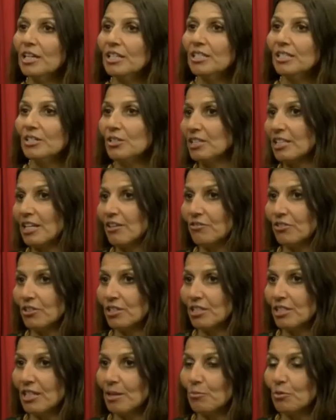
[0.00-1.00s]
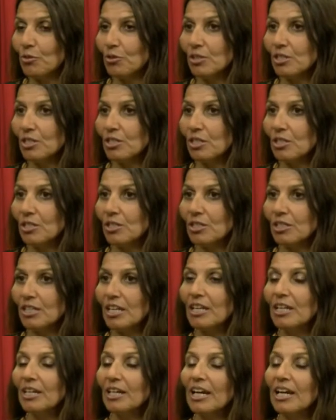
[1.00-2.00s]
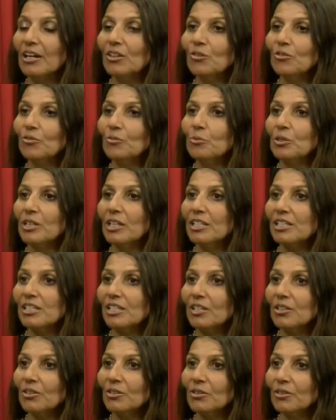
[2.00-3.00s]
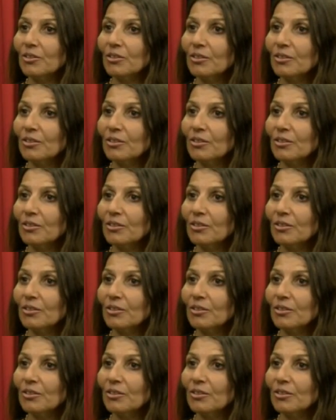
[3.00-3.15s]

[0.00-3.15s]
see you? Say, for example, this skier, how often would he see you?